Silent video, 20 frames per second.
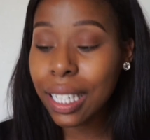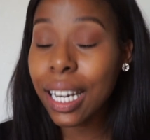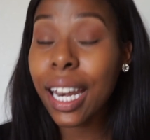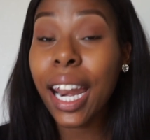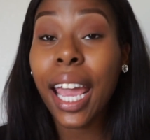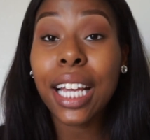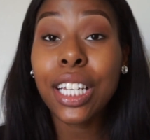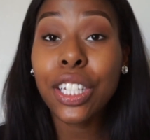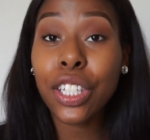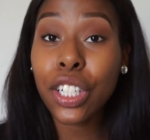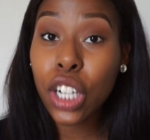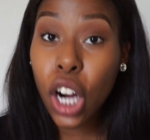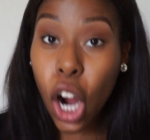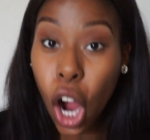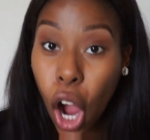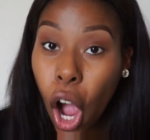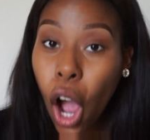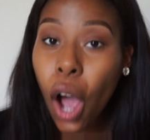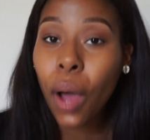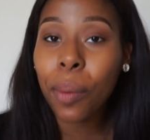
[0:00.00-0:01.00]
Next
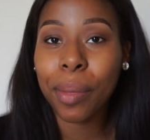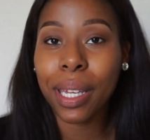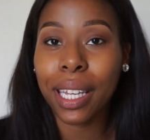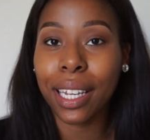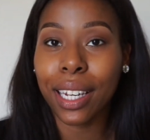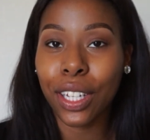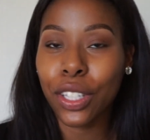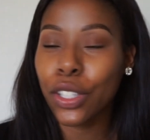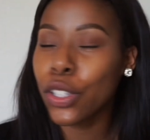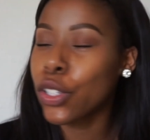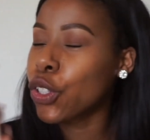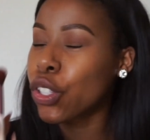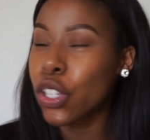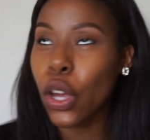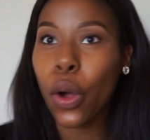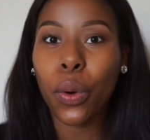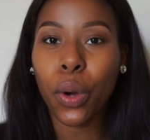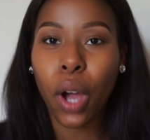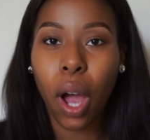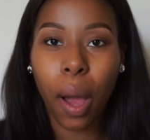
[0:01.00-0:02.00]

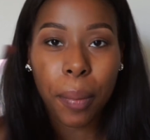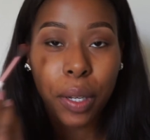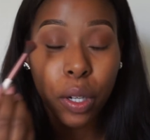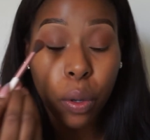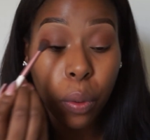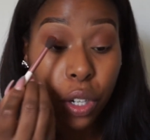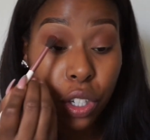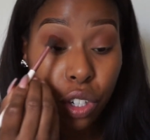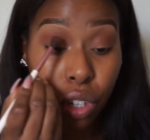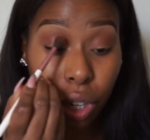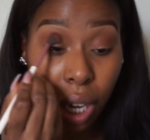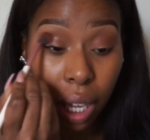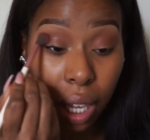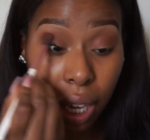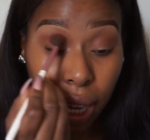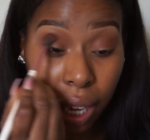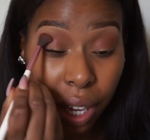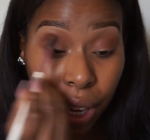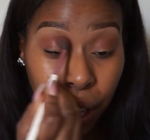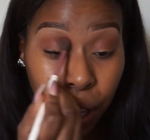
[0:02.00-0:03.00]
so common question I
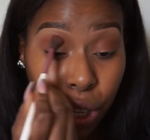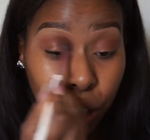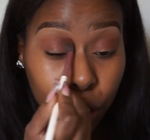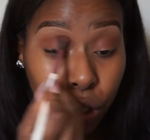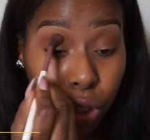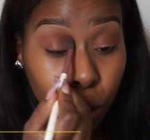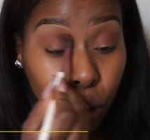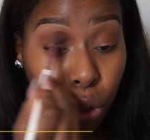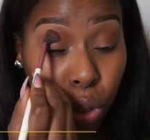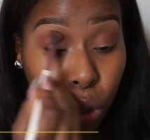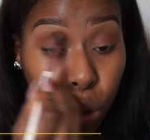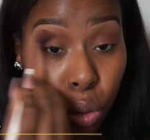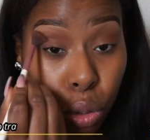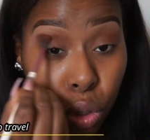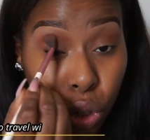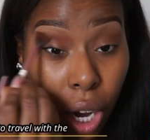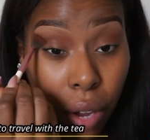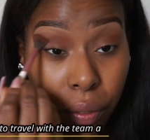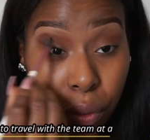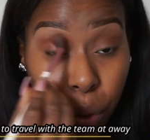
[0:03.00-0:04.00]
get. Do you
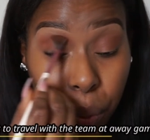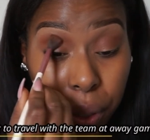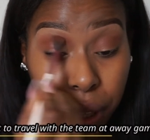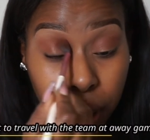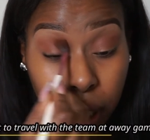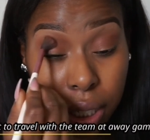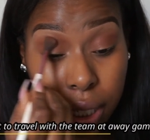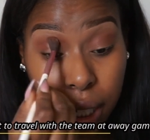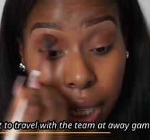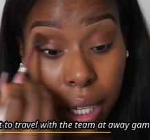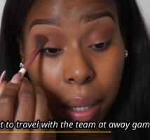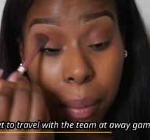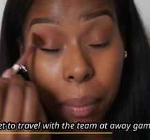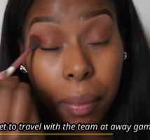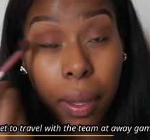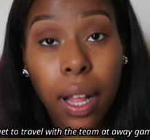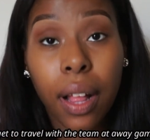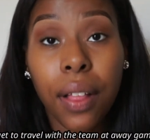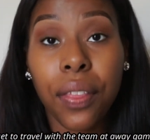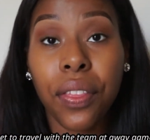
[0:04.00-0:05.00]
travel with the team?
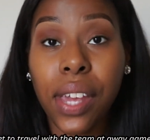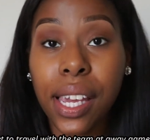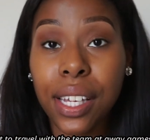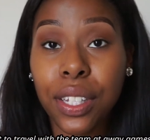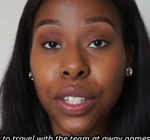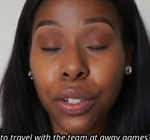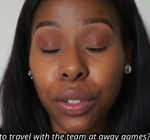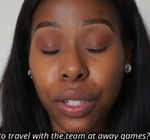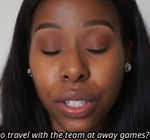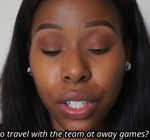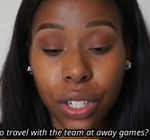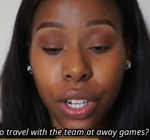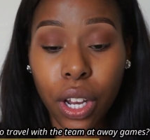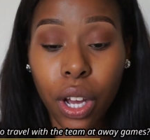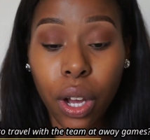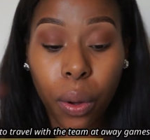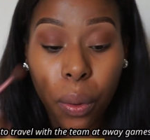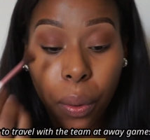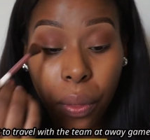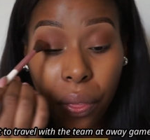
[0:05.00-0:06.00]
The answer is
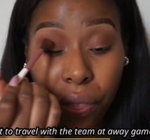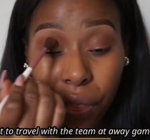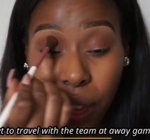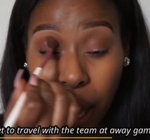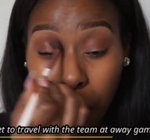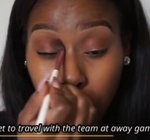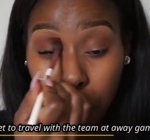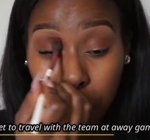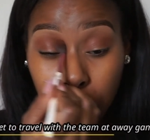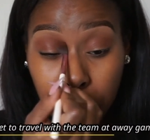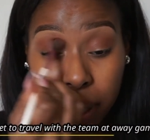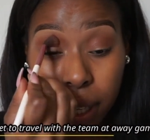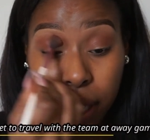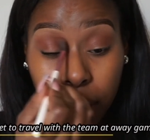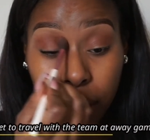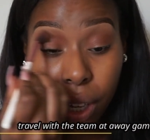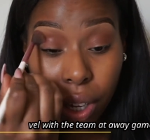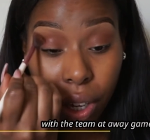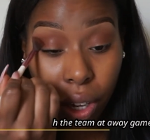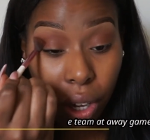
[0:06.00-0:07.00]
no. That would
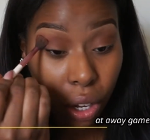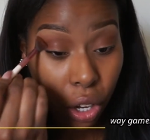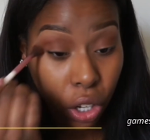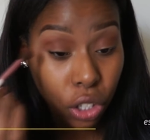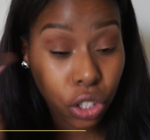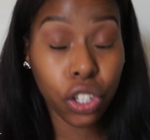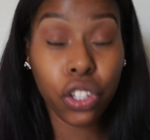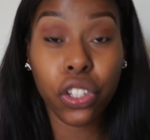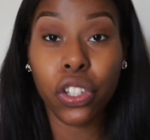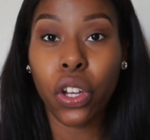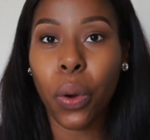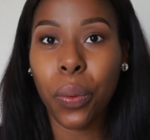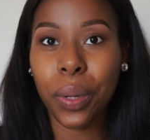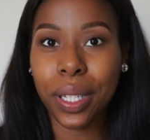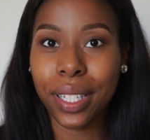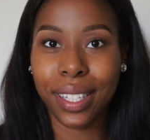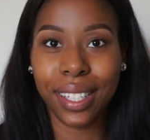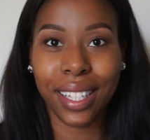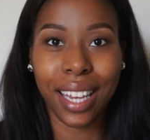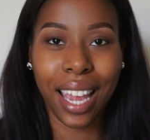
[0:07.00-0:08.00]
be so
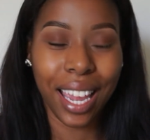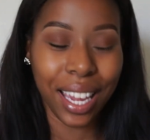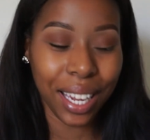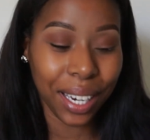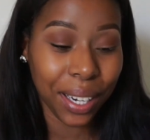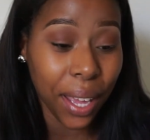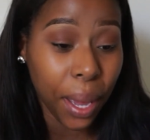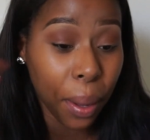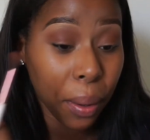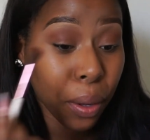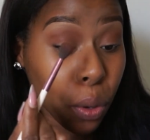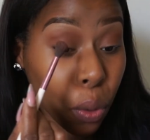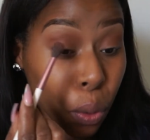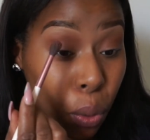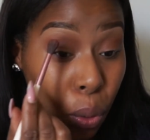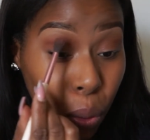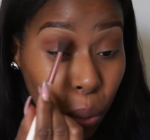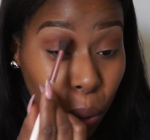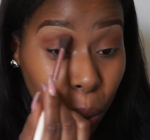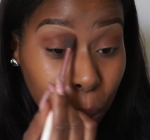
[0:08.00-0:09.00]
insane.
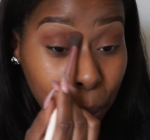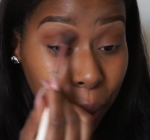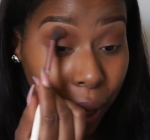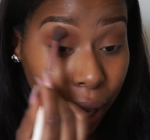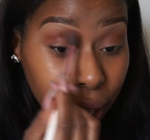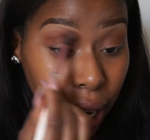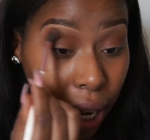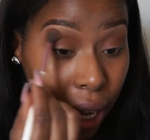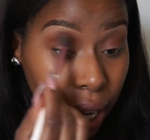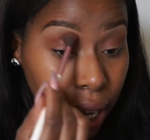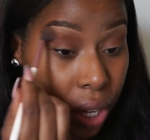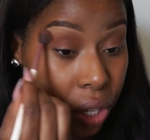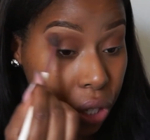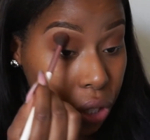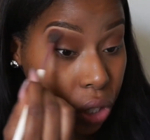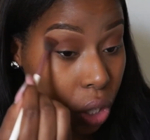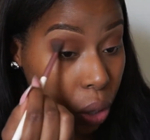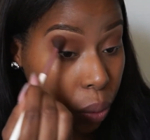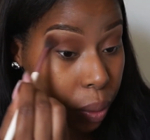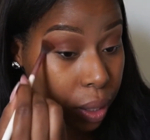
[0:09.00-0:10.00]
Cool, but
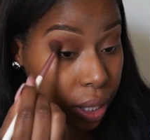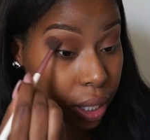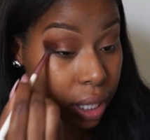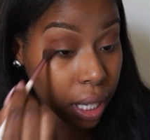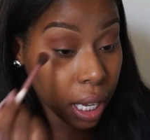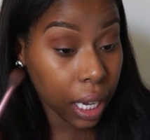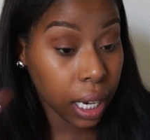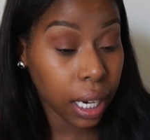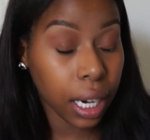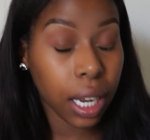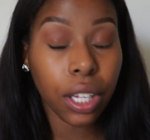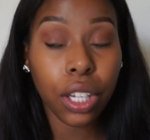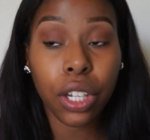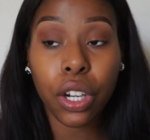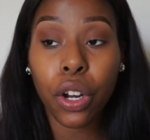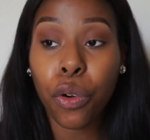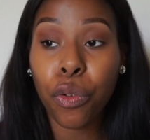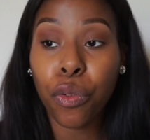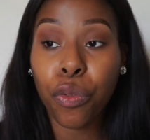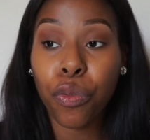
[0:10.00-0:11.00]
so insane. You
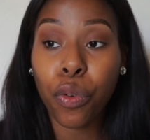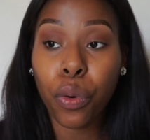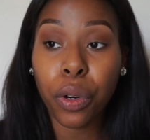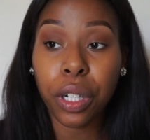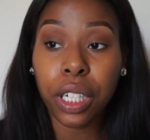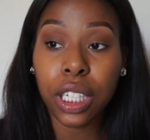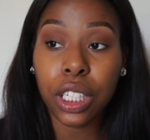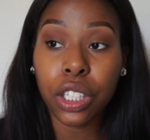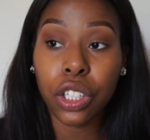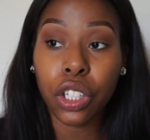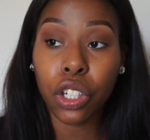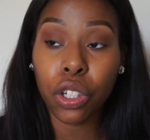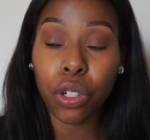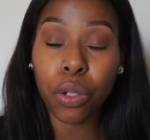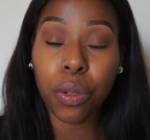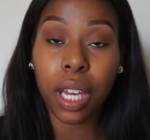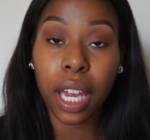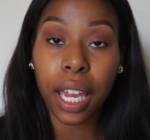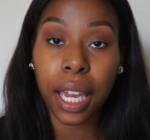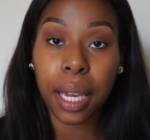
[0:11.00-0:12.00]
know, 42
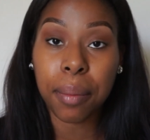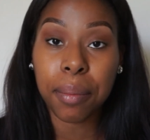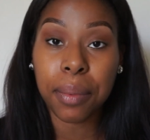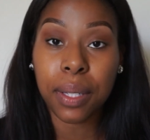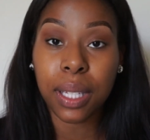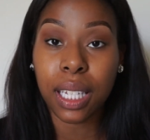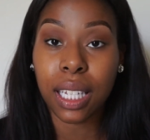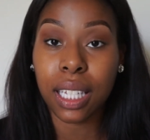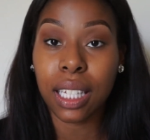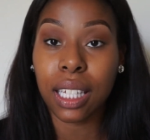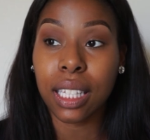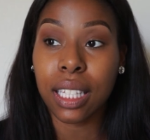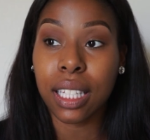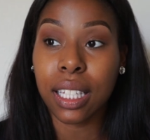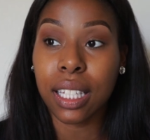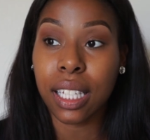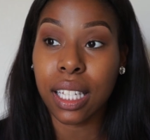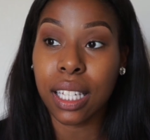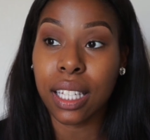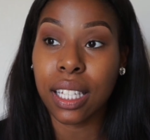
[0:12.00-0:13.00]
games a
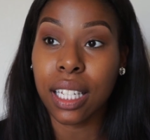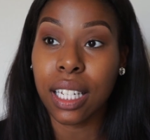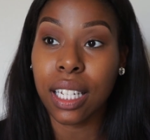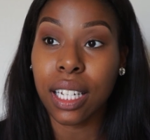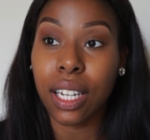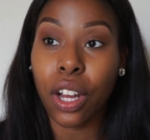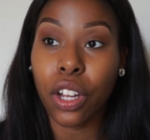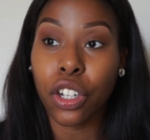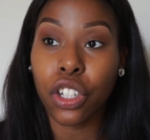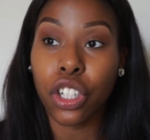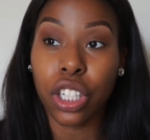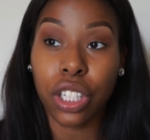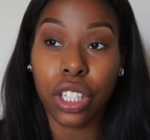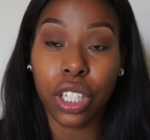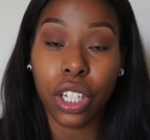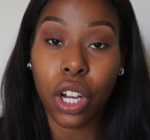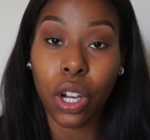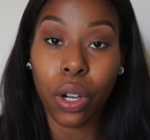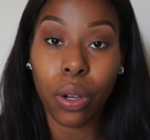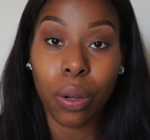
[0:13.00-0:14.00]
season just
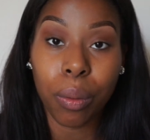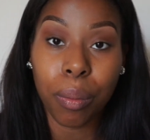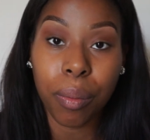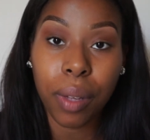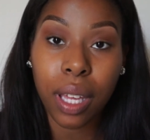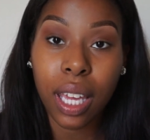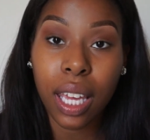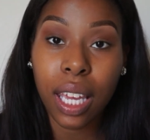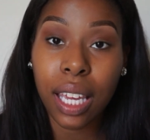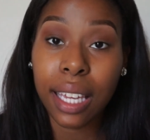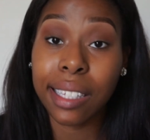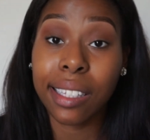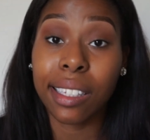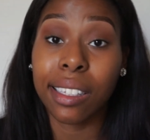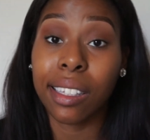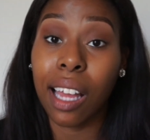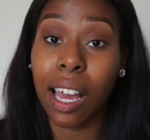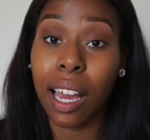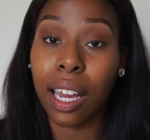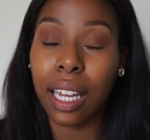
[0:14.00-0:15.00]
home is a
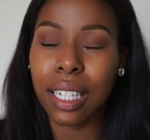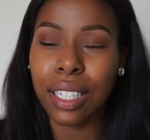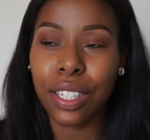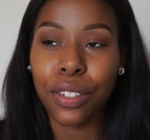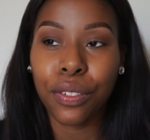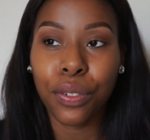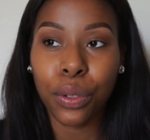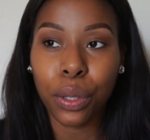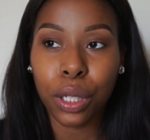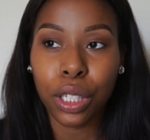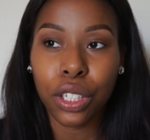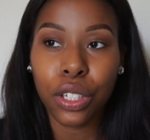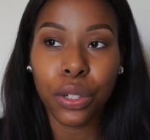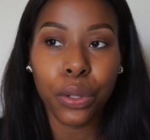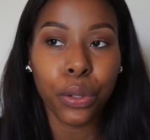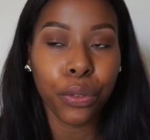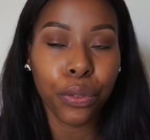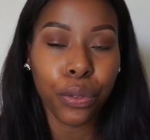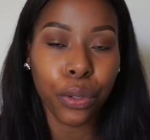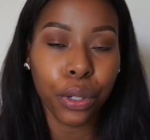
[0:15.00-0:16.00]
lot. Is it 42
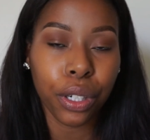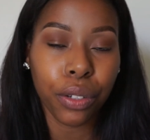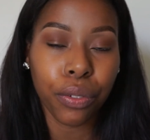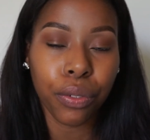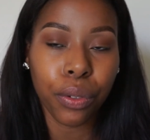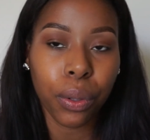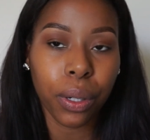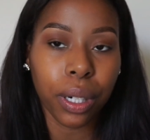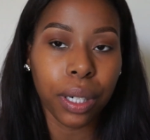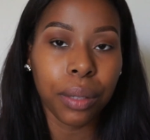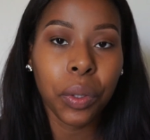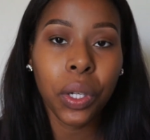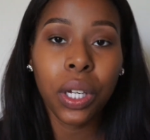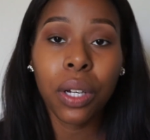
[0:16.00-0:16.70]
or 44?